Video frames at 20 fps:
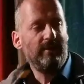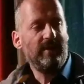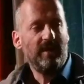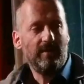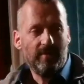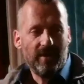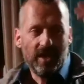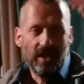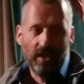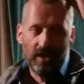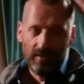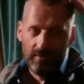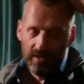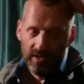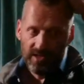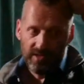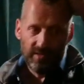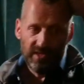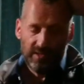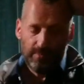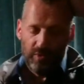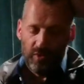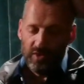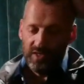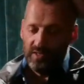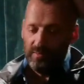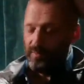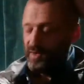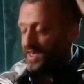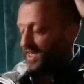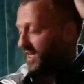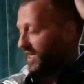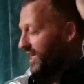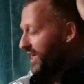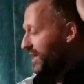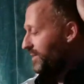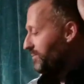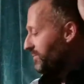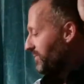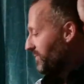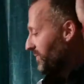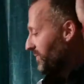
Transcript: in the middle, and it's, it's possibly, um,